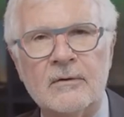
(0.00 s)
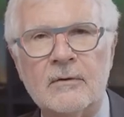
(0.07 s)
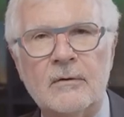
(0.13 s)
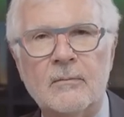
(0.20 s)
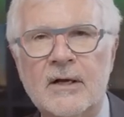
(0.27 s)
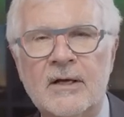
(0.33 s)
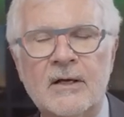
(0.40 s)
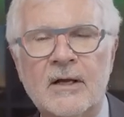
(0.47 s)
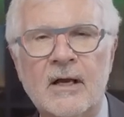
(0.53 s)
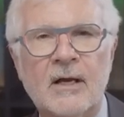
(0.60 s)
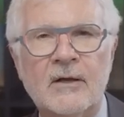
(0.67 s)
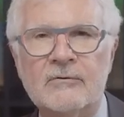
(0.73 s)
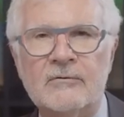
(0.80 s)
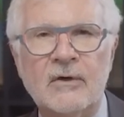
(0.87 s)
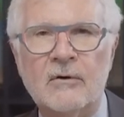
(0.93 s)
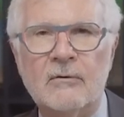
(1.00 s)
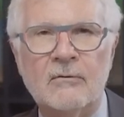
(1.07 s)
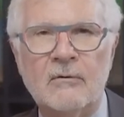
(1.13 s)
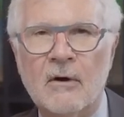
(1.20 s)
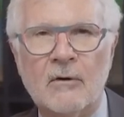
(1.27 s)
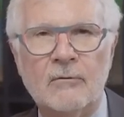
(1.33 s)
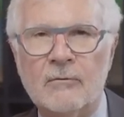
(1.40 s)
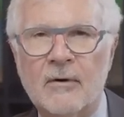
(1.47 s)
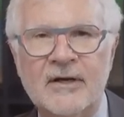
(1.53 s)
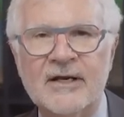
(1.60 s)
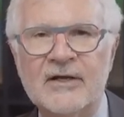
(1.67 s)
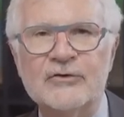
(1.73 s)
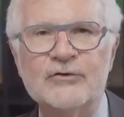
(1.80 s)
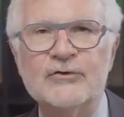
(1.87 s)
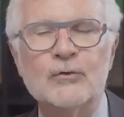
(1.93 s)
Your mitochondria are
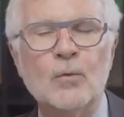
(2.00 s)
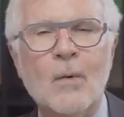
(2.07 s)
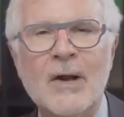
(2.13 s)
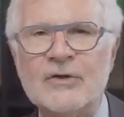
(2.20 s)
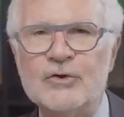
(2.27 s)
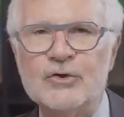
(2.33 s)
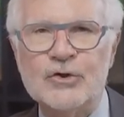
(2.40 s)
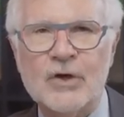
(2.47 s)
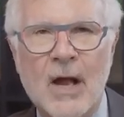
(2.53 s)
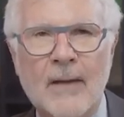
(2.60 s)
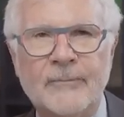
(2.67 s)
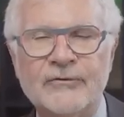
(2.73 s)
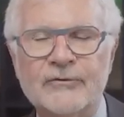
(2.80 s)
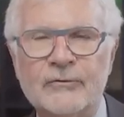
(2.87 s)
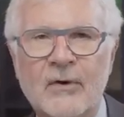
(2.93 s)
running sweatshops